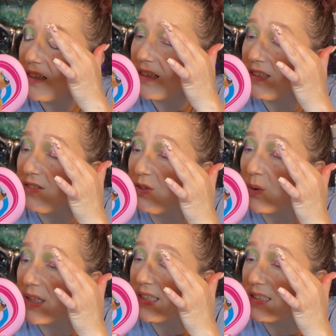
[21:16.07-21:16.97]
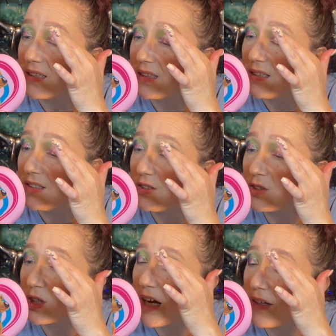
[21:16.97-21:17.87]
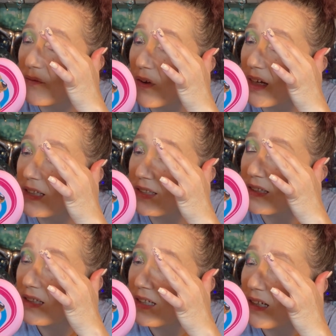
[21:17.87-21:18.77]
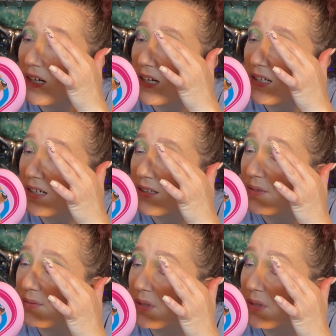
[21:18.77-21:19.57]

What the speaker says: Do I need to try and find a